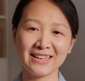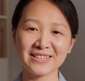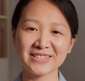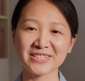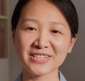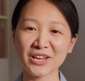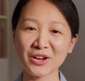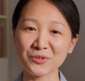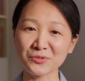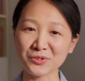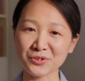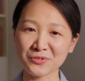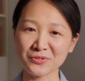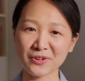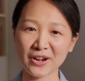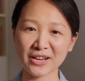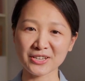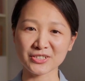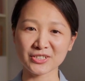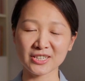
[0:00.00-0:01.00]

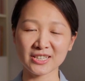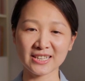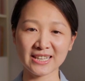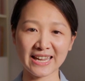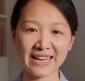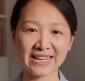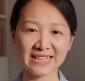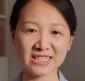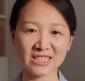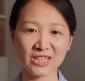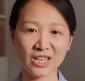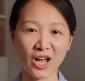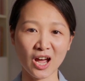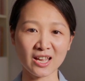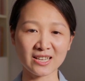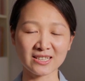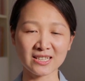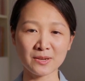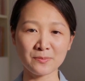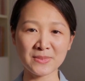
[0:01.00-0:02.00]
Self-reflection is
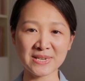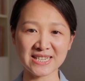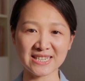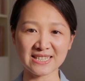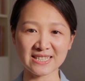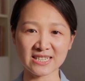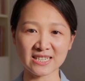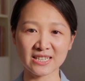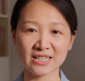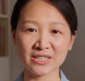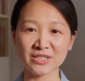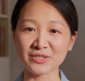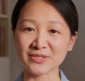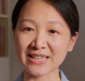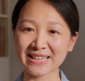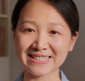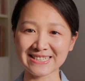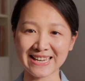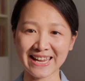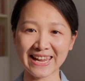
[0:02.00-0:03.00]
not limited to
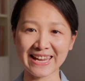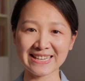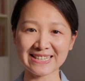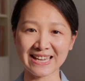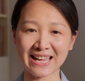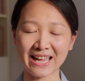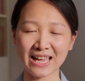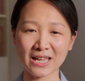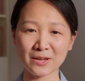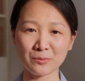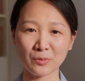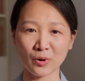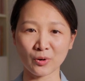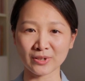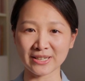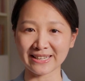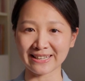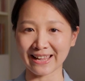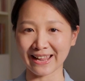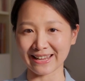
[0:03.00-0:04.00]
the daytime or
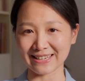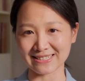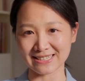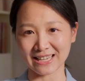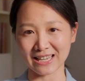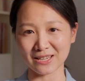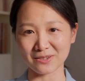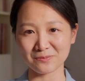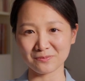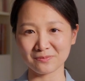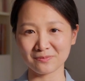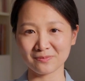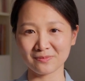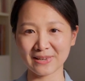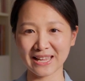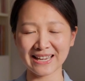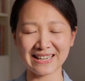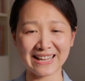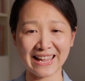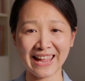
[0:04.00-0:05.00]
the nighttime.
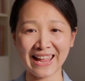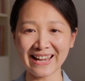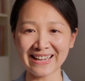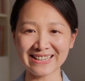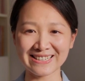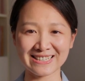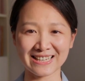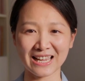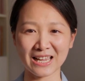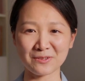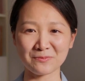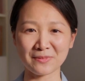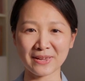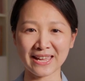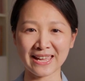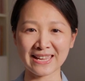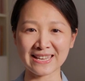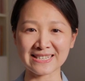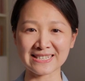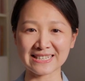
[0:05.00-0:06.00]
At any time
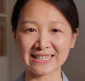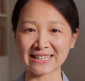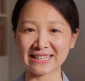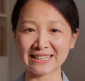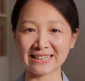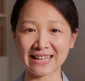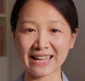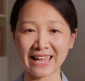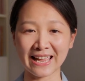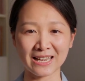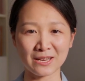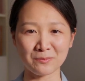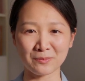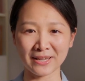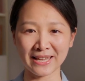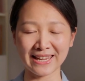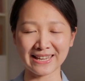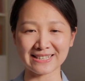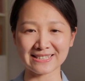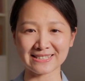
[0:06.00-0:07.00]
and in any
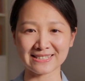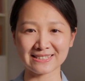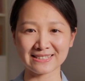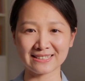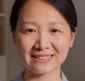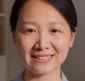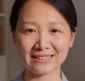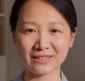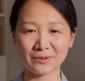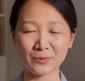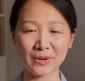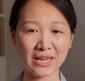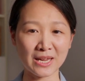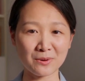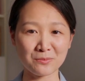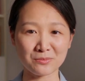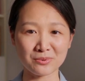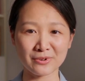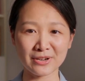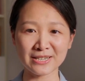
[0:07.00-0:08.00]
place, we
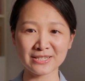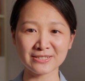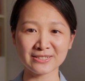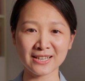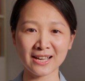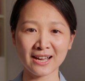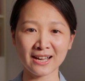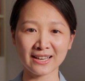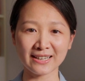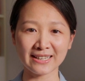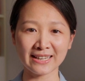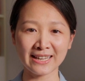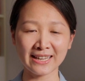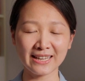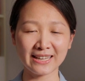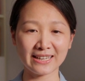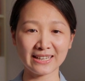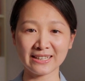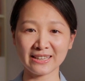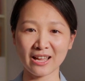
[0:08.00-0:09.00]
can pray to God
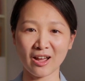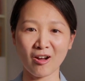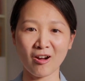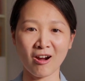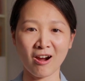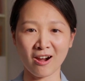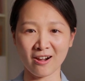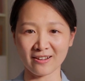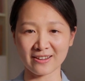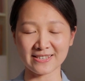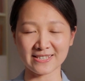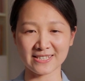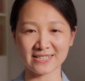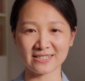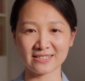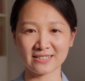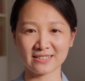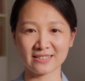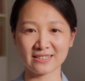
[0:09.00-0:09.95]
in our hearts,